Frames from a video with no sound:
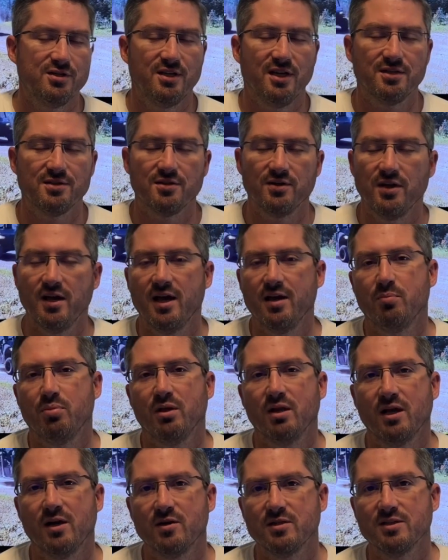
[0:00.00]
yesterday
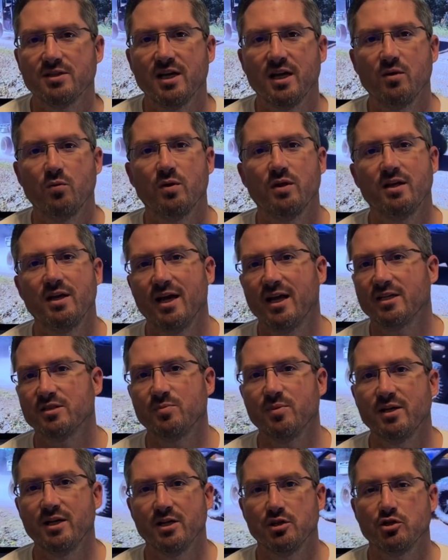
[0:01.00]
Polaris did with the
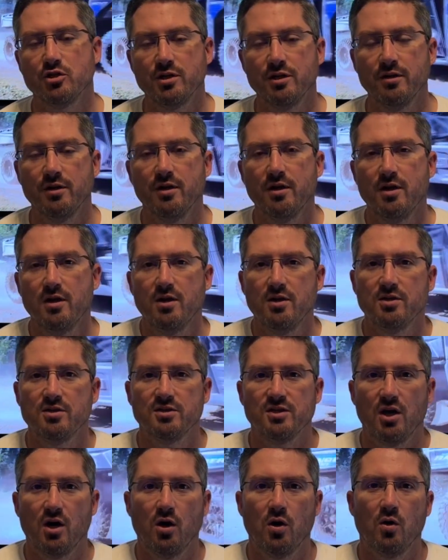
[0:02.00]
Xpedition.
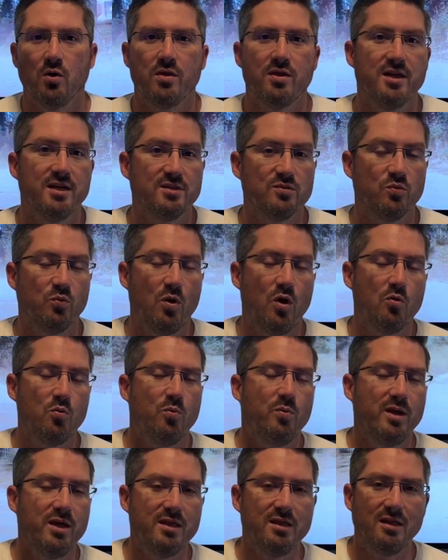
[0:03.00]
So this won't
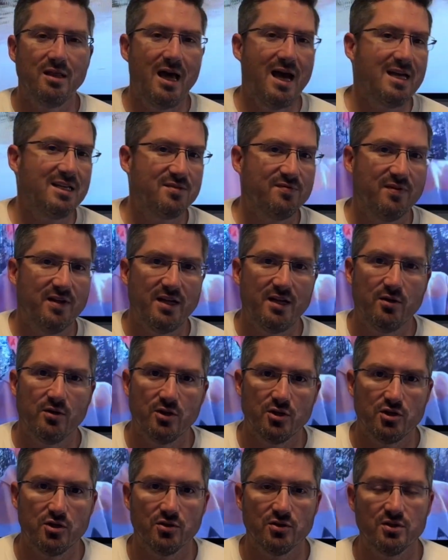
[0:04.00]
be the last video
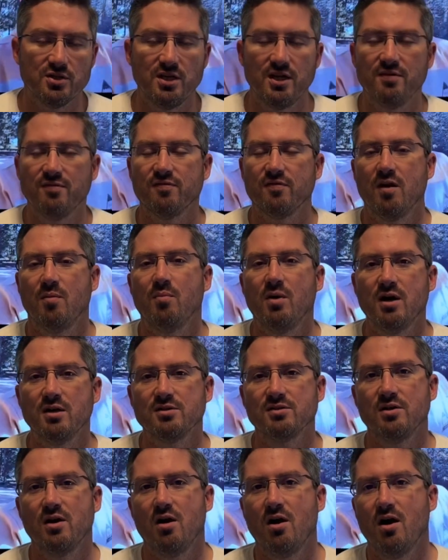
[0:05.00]
that you'll see from
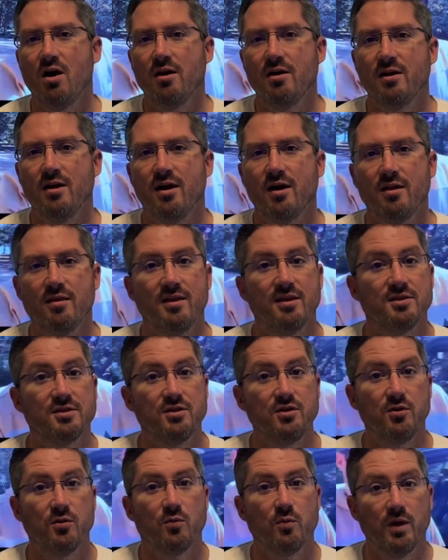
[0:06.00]
us on this
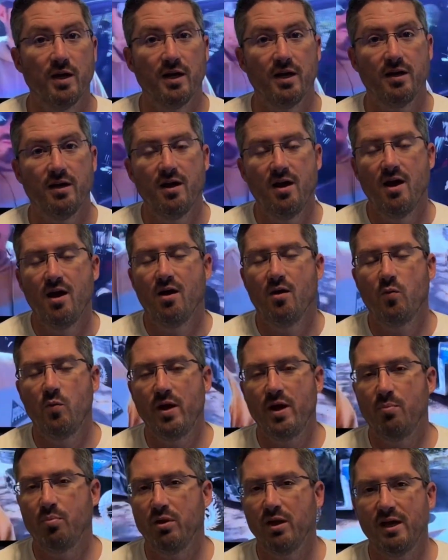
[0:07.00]
new rig.
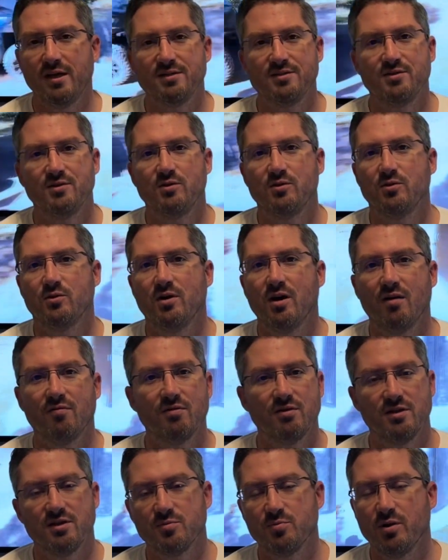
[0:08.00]
We plan to cover
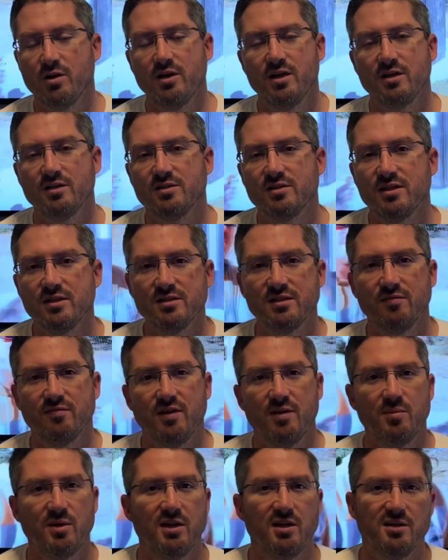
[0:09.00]
this pretty extensively
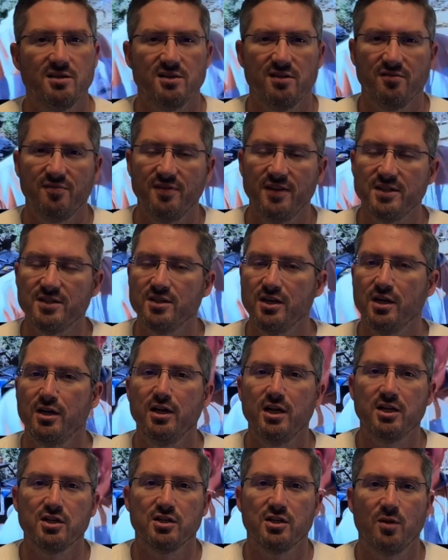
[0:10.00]
because it fits in a
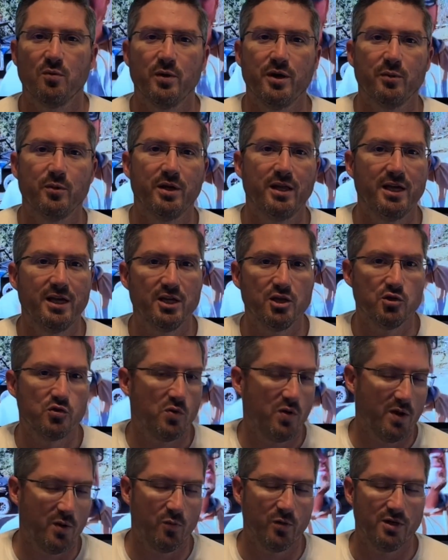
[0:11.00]
niche that we really
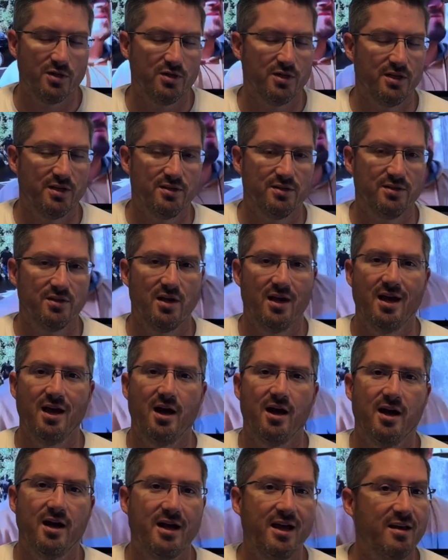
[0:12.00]
enjoy, which is
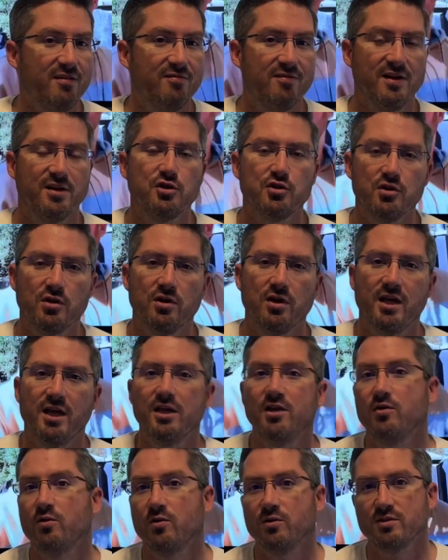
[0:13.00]
adventure in
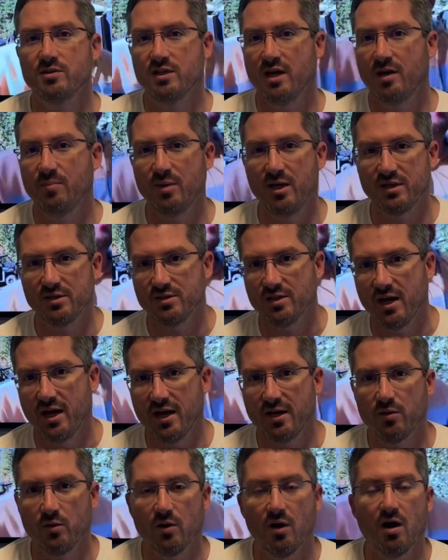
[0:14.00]
your
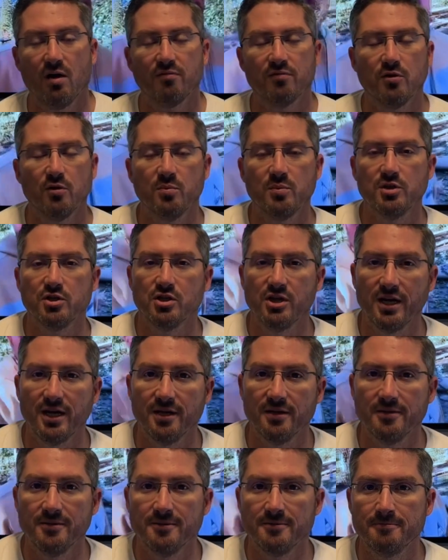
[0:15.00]
side-by-side or off-road machine.
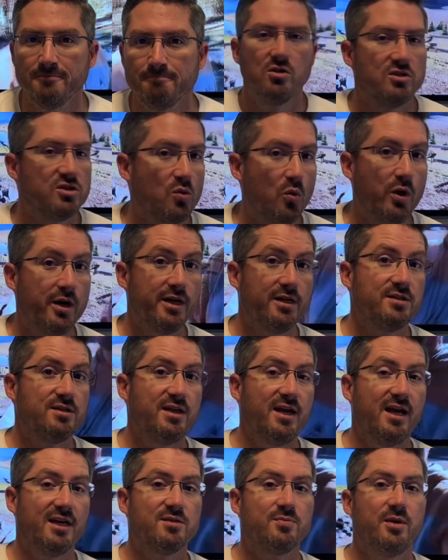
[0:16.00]
So what is
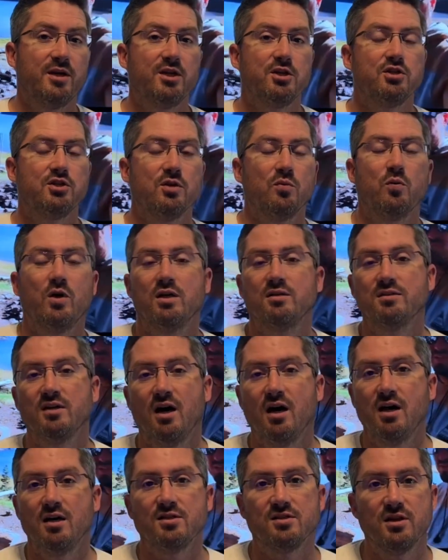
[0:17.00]
the Xpedition? Well, to
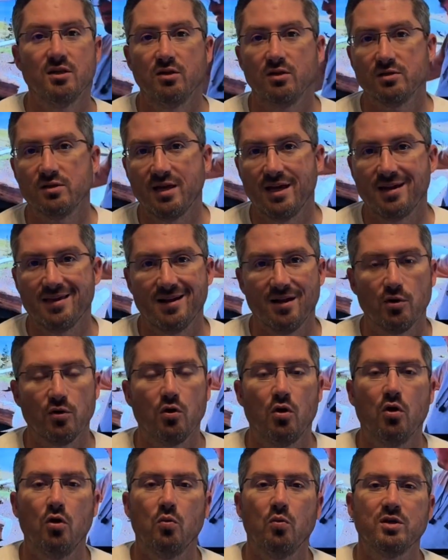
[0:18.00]
us, it looks like their
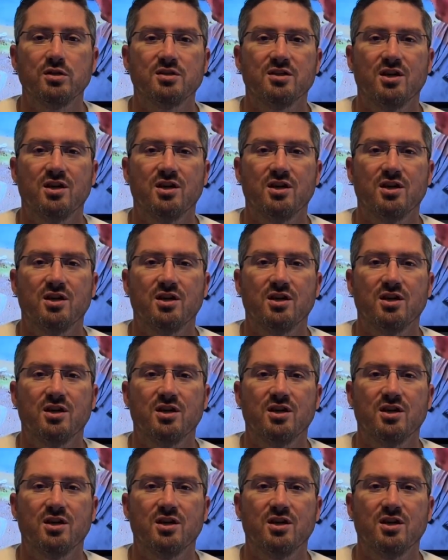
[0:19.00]
goal was to